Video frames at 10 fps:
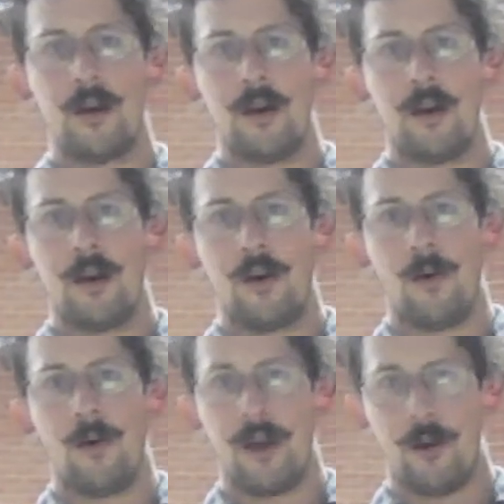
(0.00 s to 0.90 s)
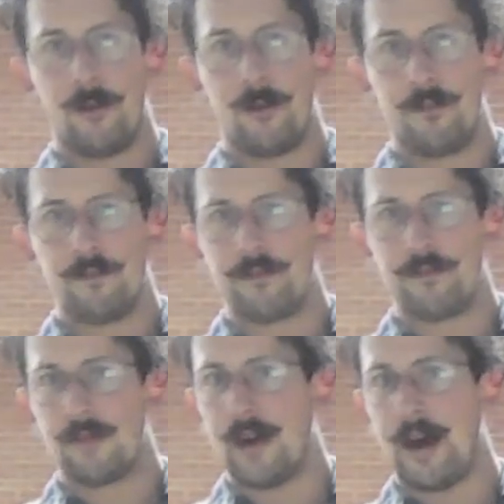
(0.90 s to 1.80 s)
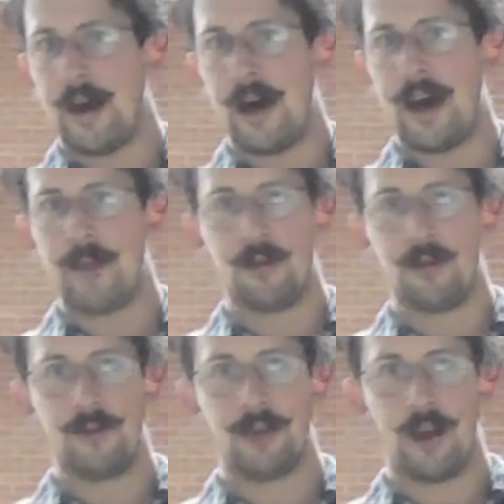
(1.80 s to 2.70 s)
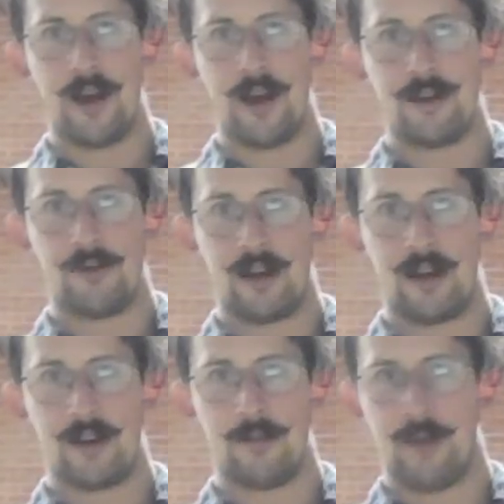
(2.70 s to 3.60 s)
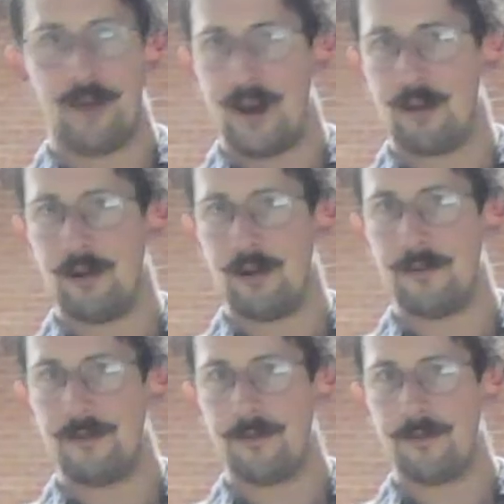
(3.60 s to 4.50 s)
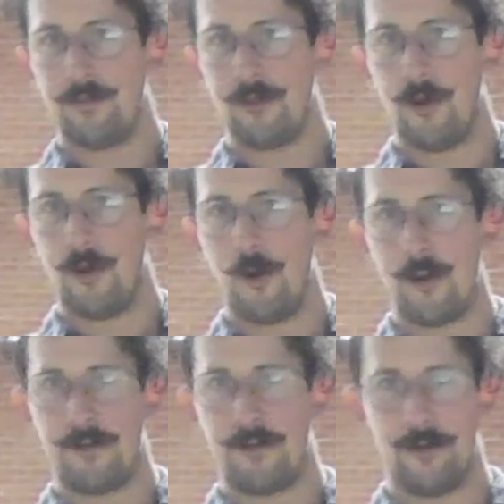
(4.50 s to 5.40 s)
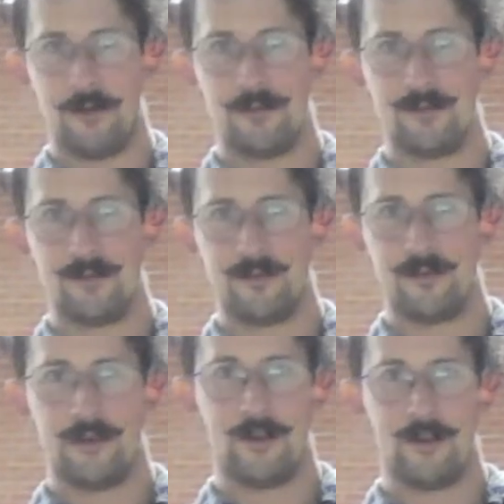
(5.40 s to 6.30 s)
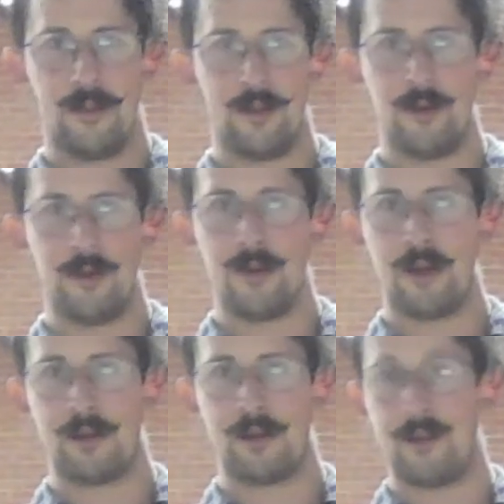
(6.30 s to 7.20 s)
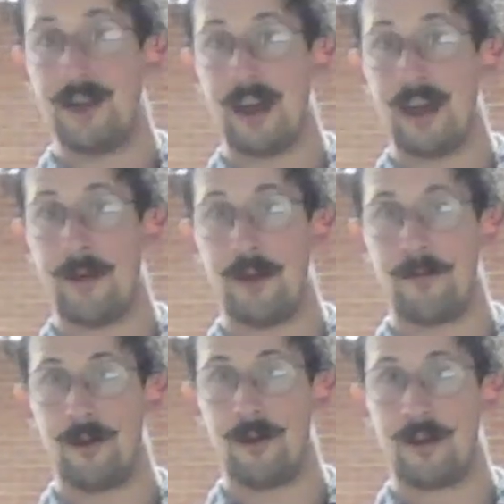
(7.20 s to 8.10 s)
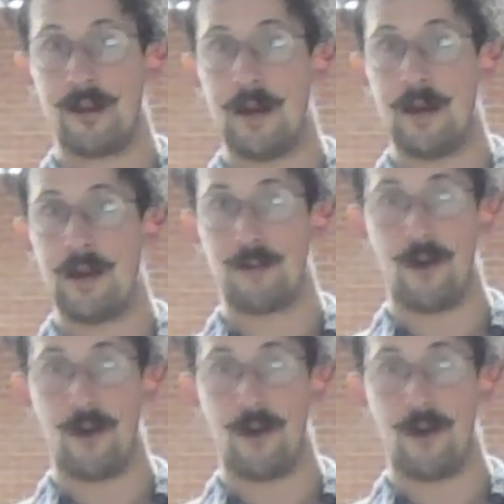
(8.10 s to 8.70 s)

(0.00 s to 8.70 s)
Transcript: All in all, an absolute delight to drink by itself or with food. The 2070 Cabernet Franc is a wine to